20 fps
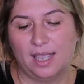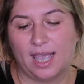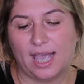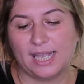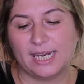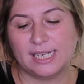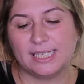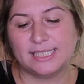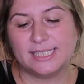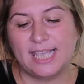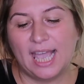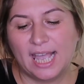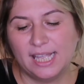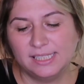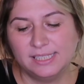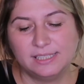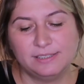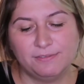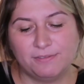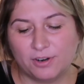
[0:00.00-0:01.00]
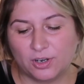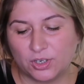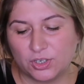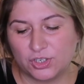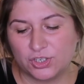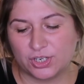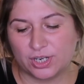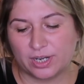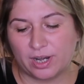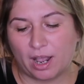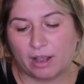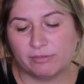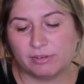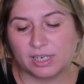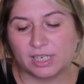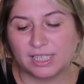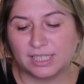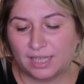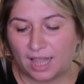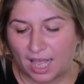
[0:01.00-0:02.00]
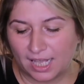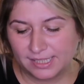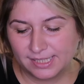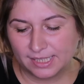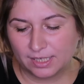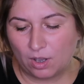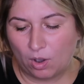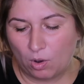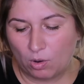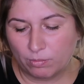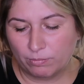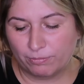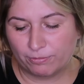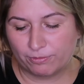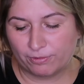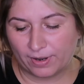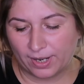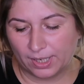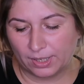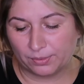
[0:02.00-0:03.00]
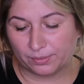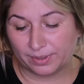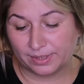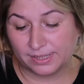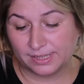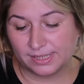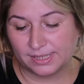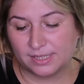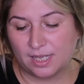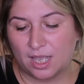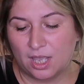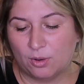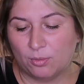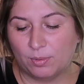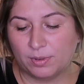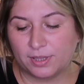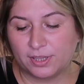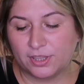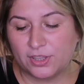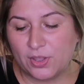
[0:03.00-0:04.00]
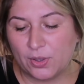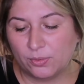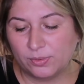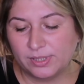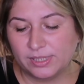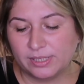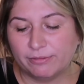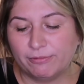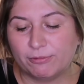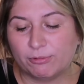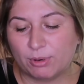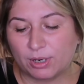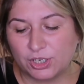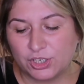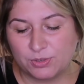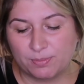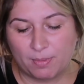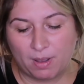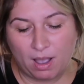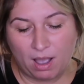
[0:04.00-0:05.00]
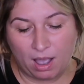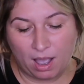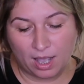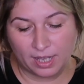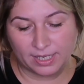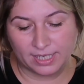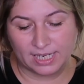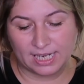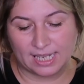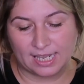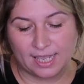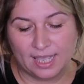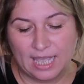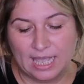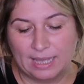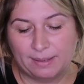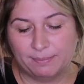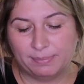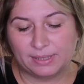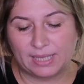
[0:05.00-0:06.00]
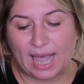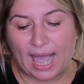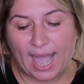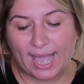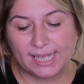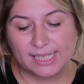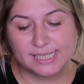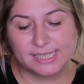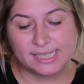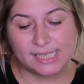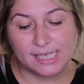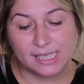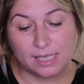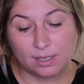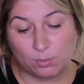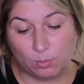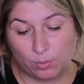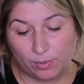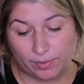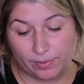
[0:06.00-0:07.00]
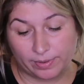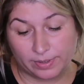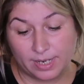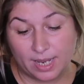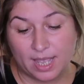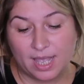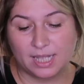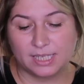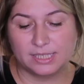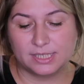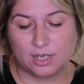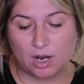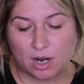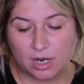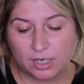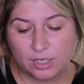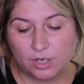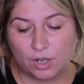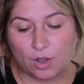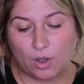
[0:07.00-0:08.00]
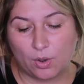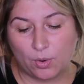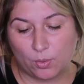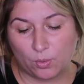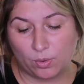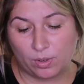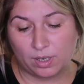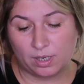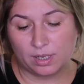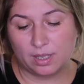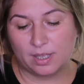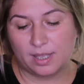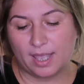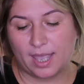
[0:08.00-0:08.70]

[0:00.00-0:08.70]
an intense version of our classic home fragrance with notes of rich mahogany, black tiki wood, dark oak,